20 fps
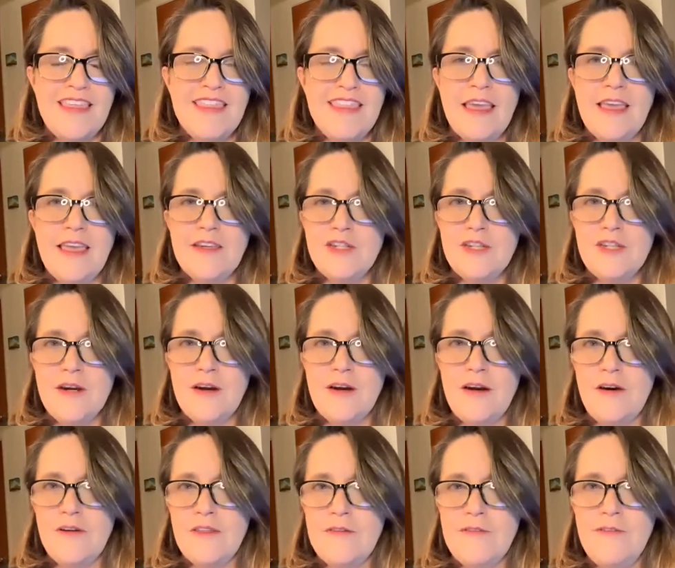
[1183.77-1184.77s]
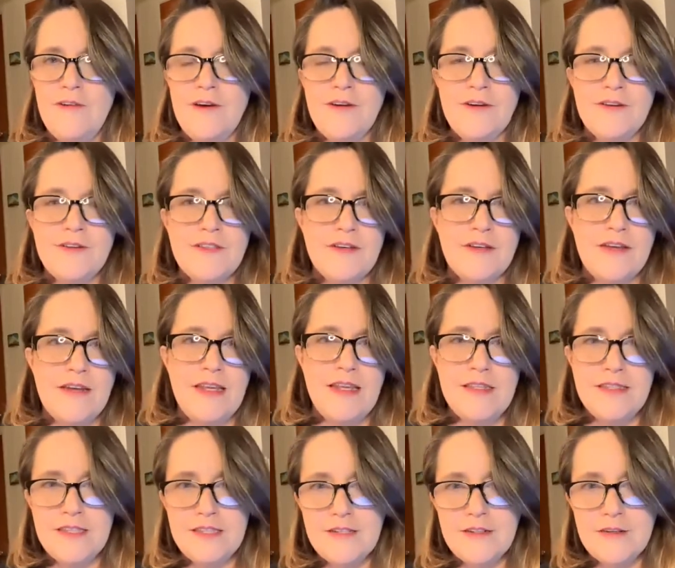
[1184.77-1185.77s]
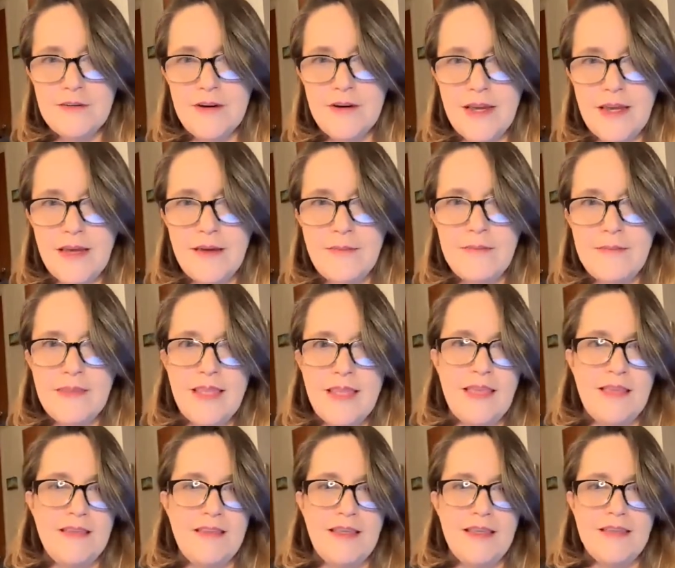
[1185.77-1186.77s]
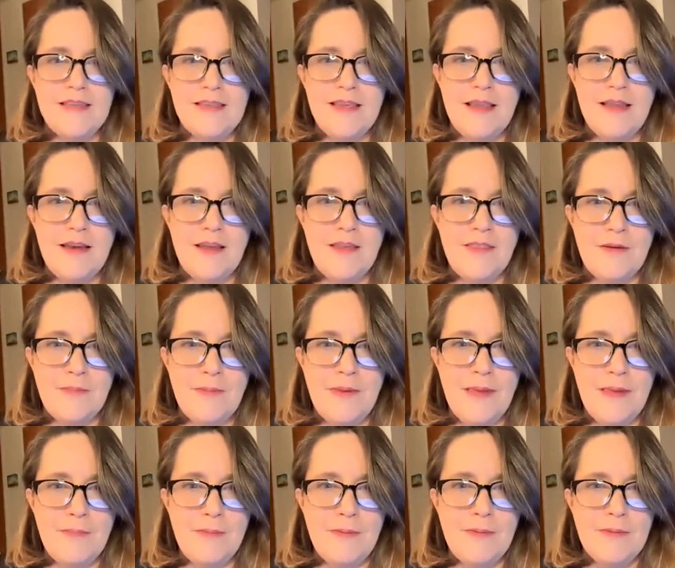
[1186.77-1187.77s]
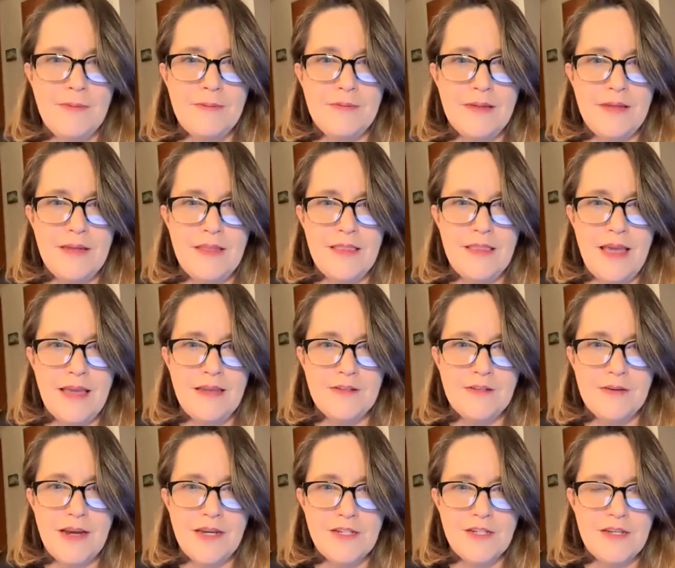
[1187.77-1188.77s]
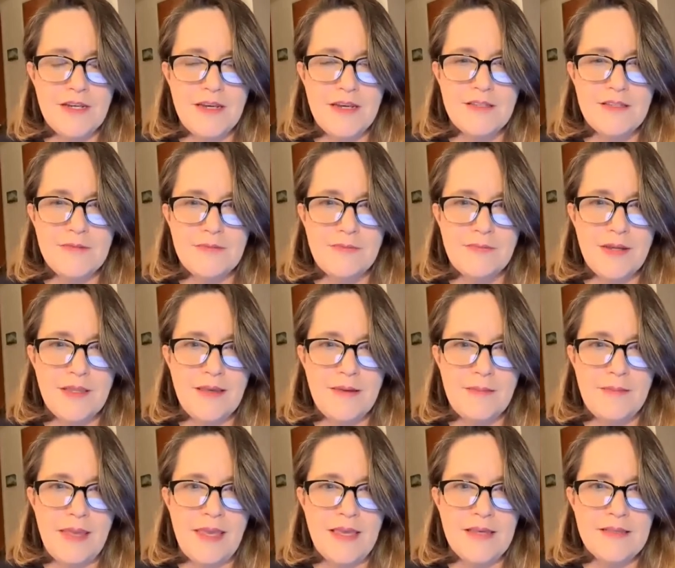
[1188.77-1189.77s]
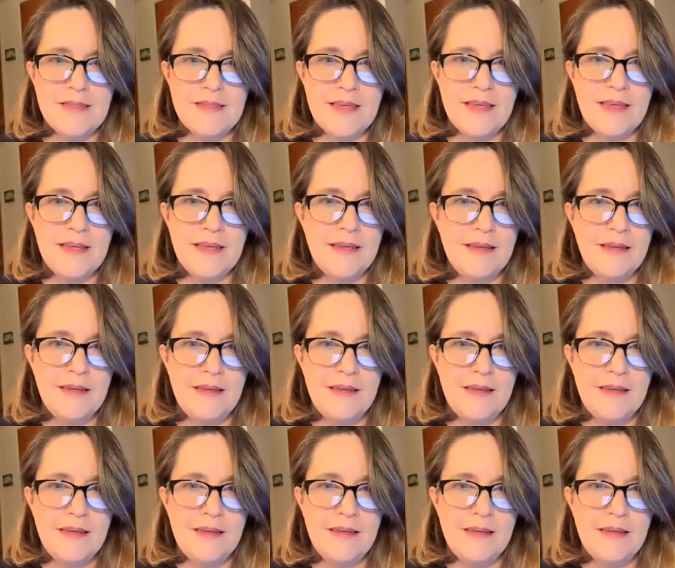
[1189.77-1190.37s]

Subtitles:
They share all the photos on Instagram. They send other people in that direction. It's really amazing.